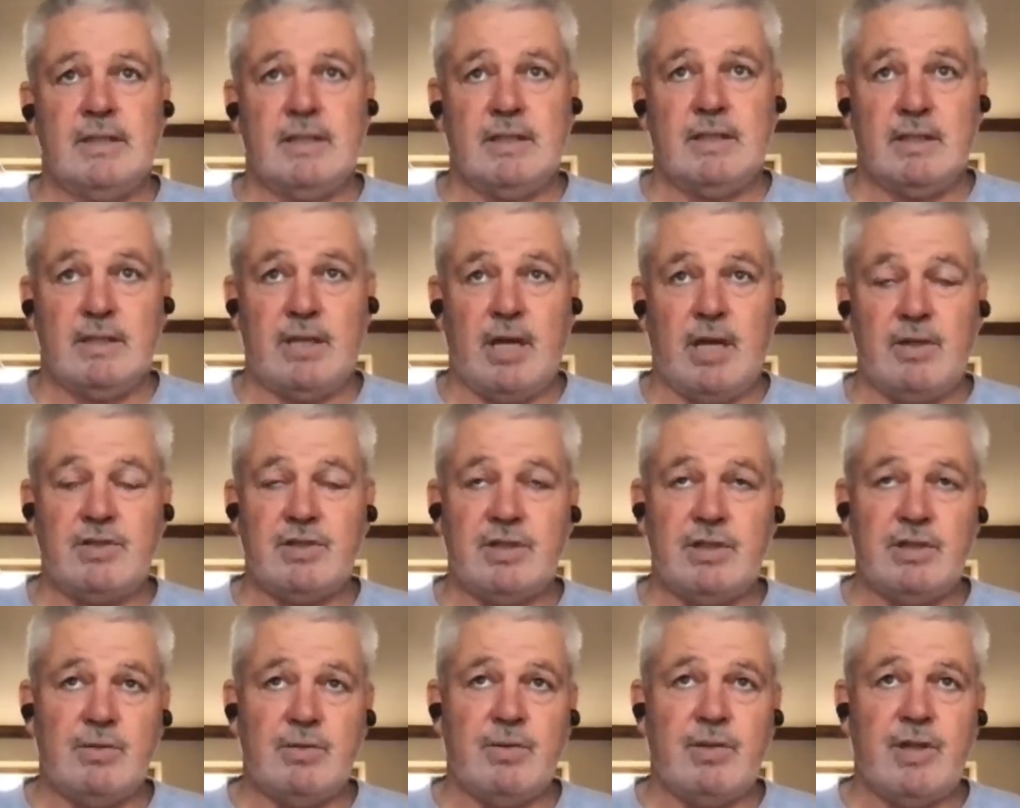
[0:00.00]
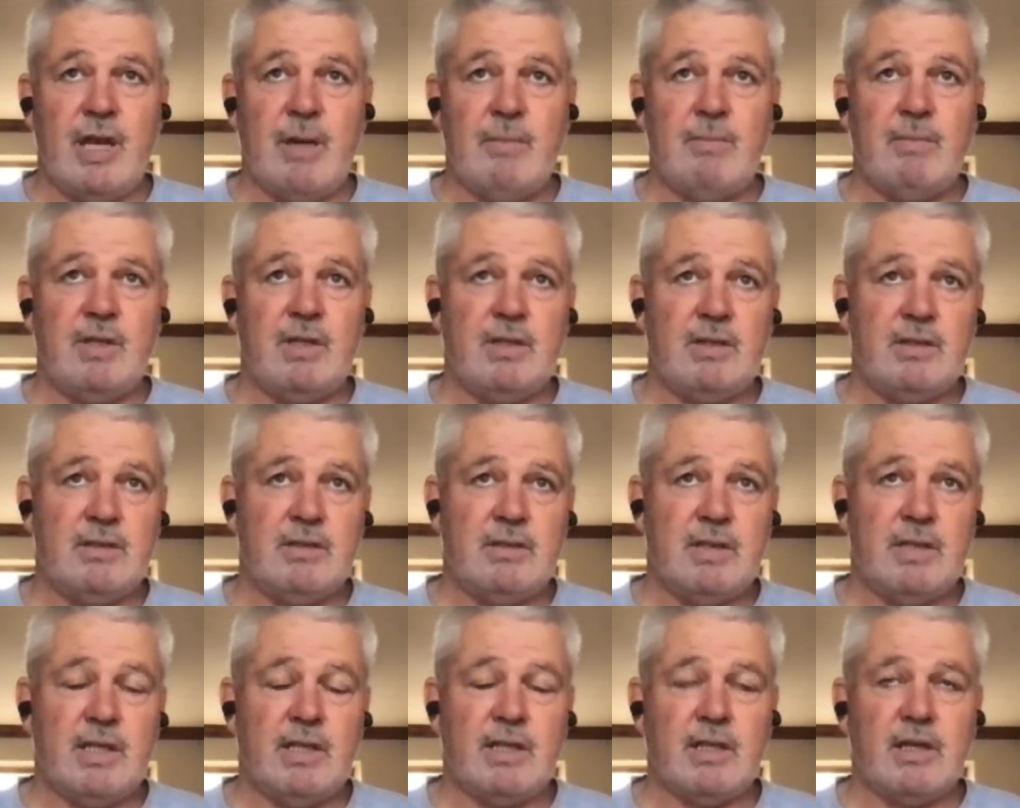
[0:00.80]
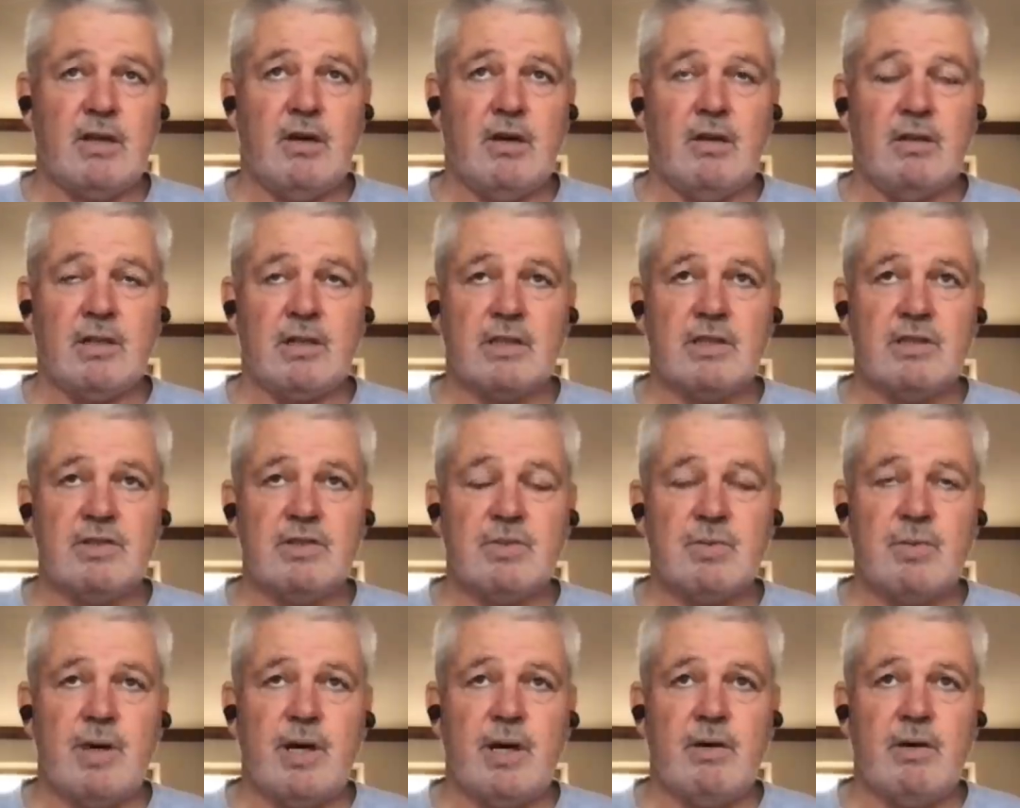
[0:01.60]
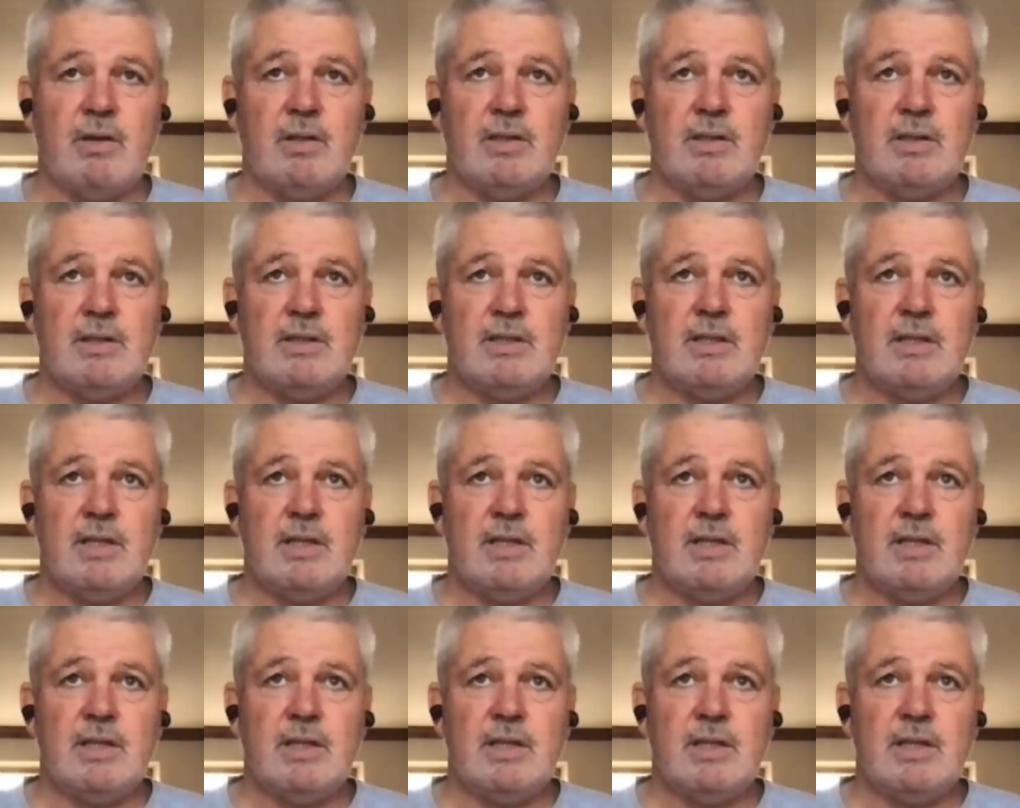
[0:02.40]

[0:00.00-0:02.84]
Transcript: Coached at Northampton and, and at Connacht as well.